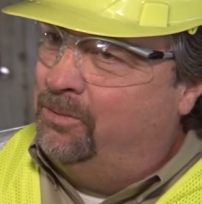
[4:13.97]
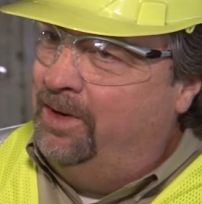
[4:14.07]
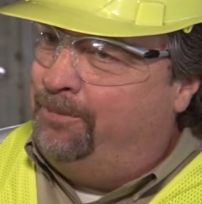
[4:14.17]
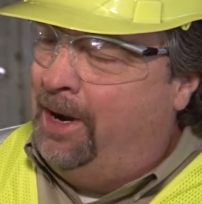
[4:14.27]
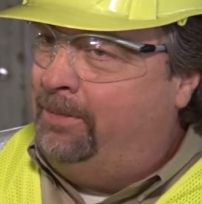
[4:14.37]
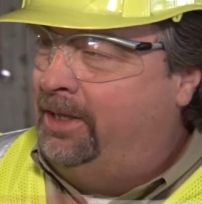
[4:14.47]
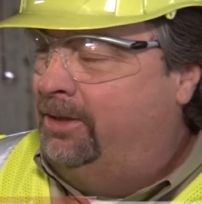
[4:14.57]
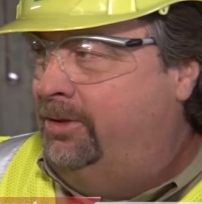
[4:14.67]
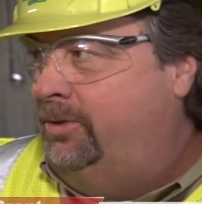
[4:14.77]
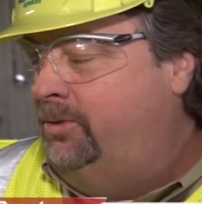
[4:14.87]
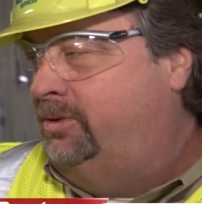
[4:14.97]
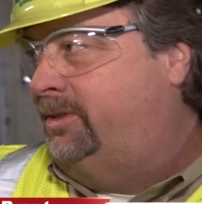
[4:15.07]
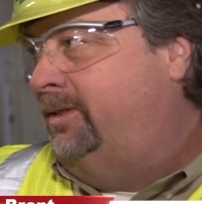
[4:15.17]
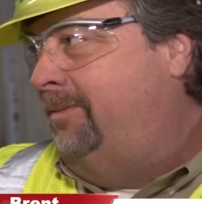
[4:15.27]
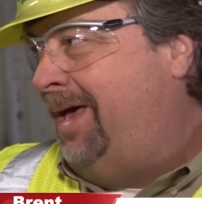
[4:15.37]
we probably
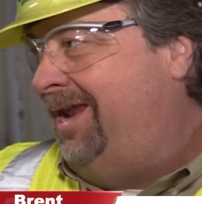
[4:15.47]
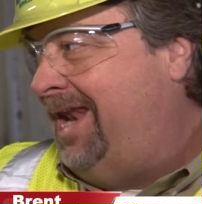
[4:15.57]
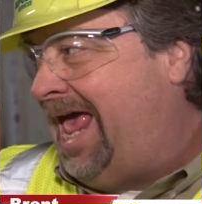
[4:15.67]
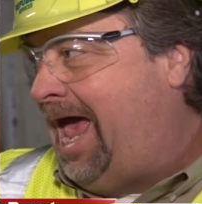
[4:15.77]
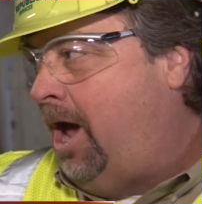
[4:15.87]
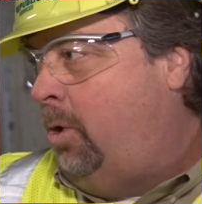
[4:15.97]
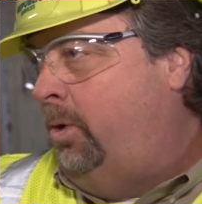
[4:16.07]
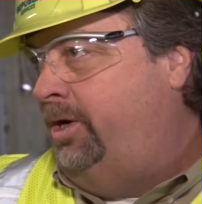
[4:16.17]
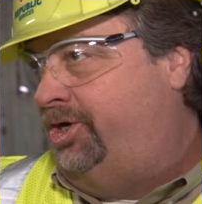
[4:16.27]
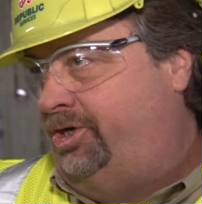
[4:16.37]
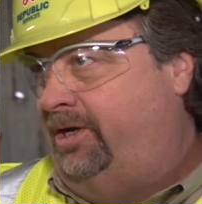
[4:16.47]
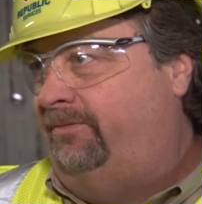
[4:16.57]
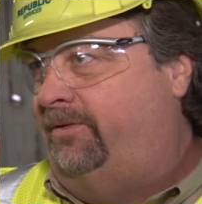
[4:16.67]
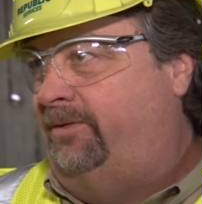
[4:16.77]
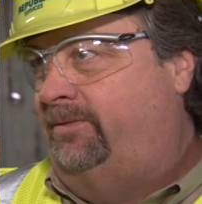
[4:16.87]
lose about an hour a shift